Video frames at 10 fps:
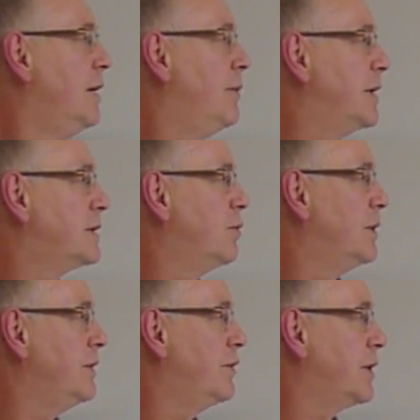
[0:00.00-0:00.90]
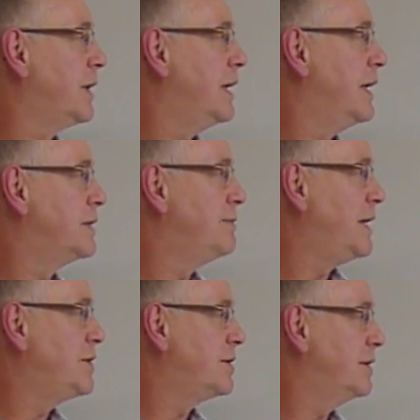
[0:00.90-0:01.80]
But when you've got a
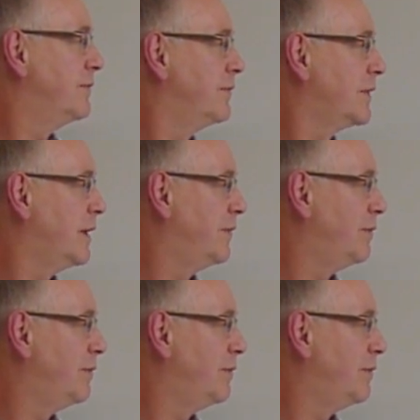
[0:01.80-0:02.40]
dimension of the